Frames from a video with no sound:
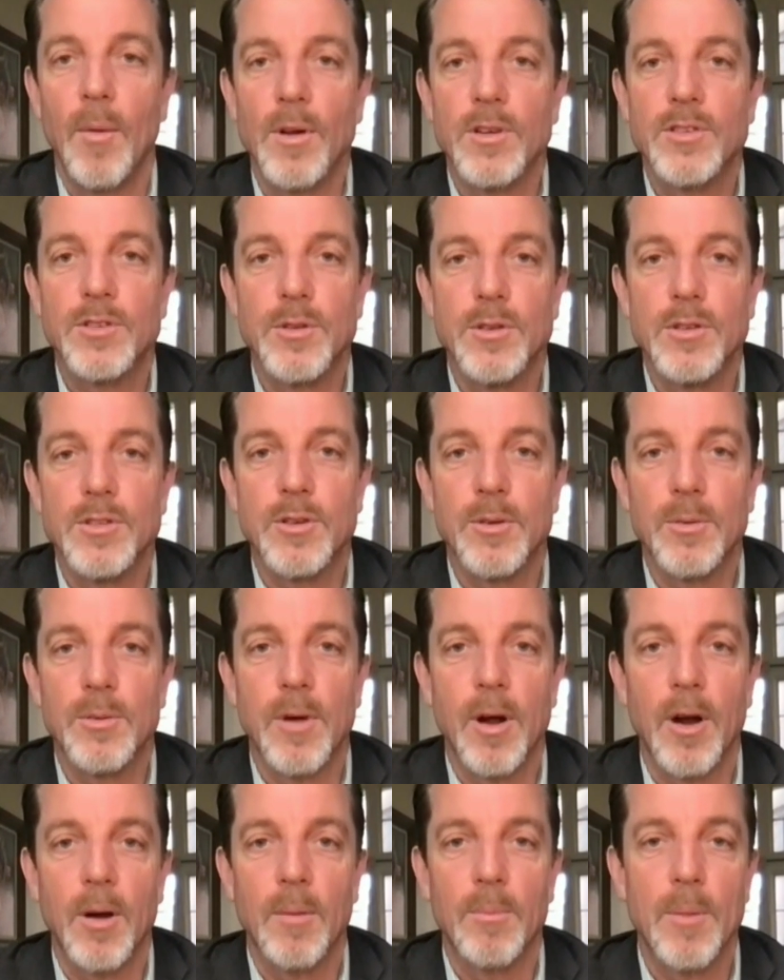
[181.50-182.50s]
students
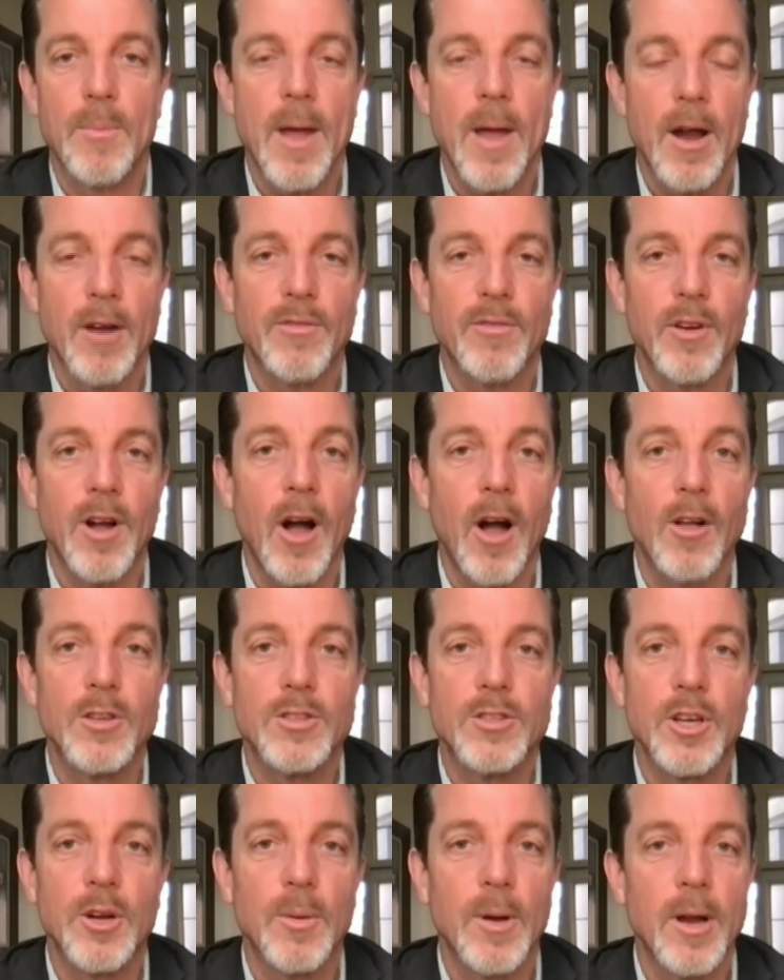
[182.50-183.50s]
are prepared for
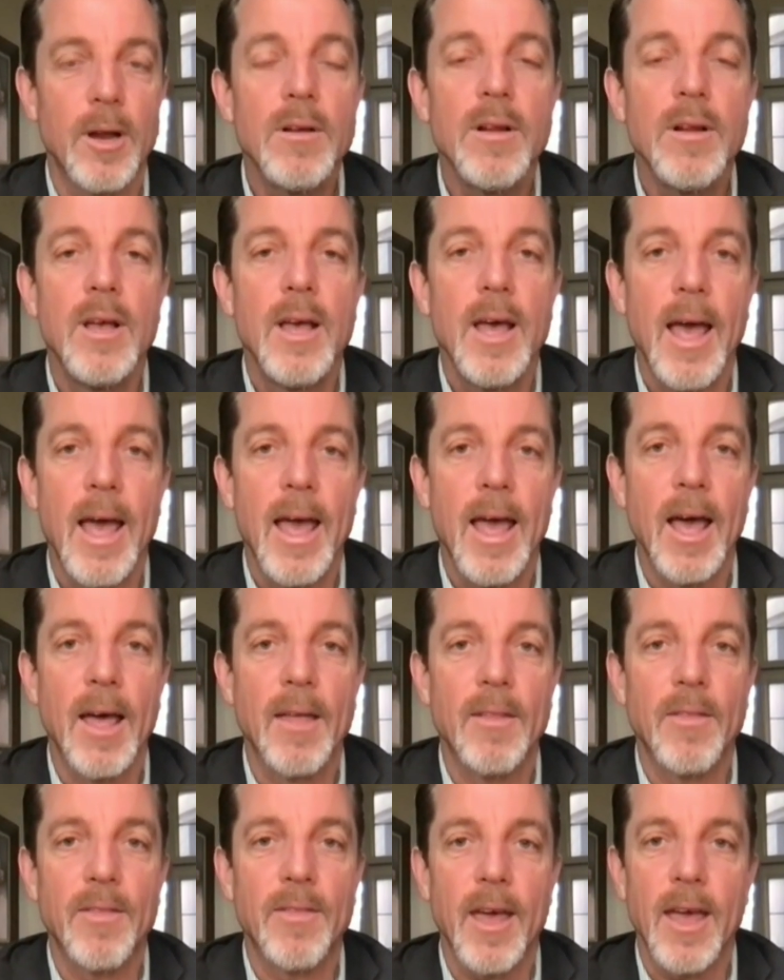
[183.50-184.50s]
college and career,
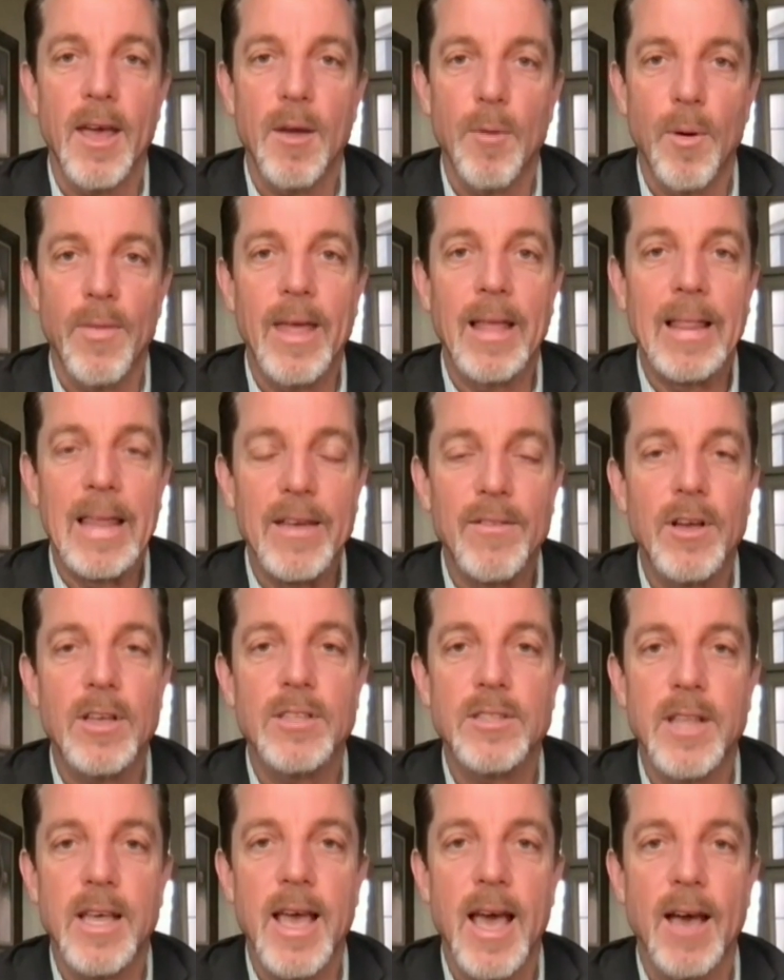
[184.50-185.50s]
and that they, when they leave
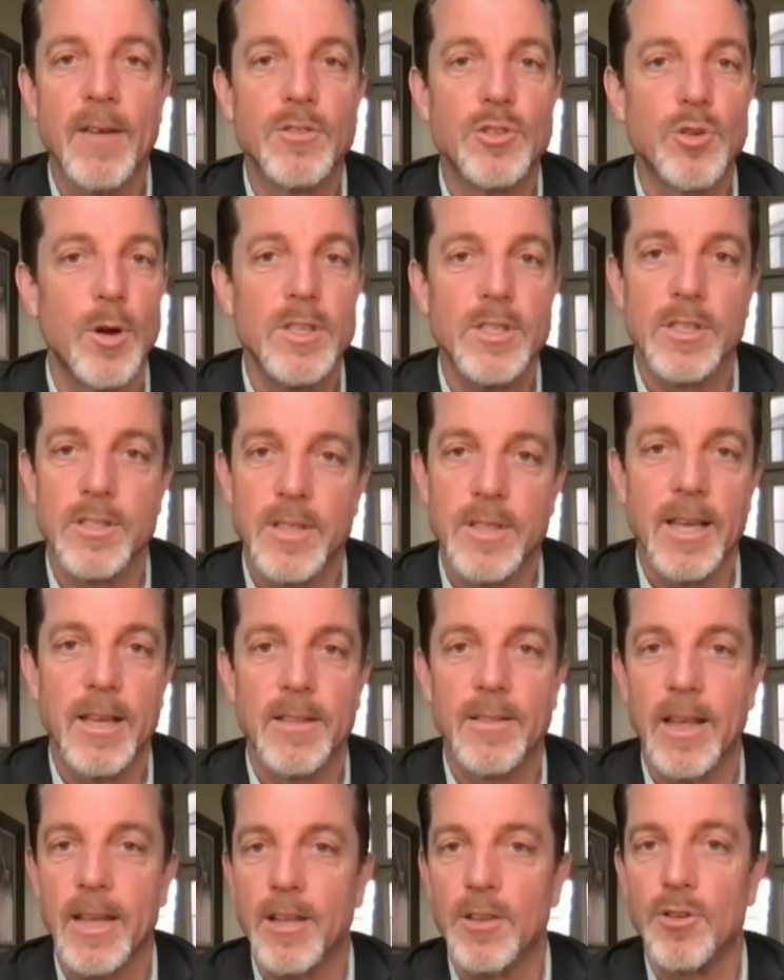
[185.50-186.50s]
us, they have choices.
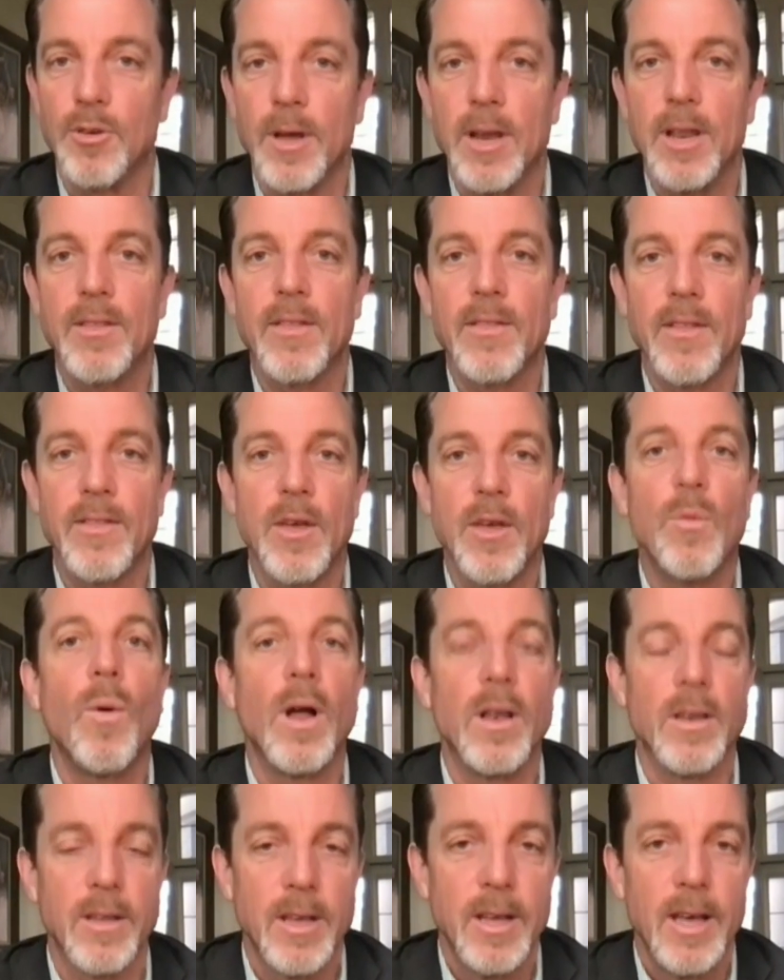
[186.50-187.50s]
They can do anything that they
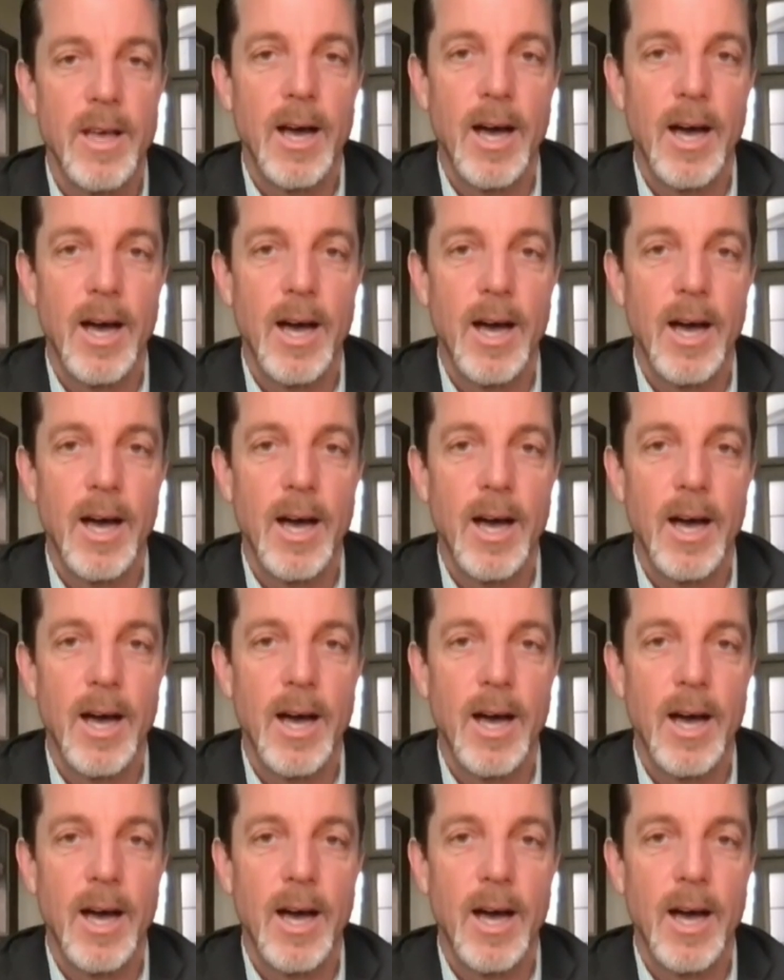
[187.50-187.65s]
want.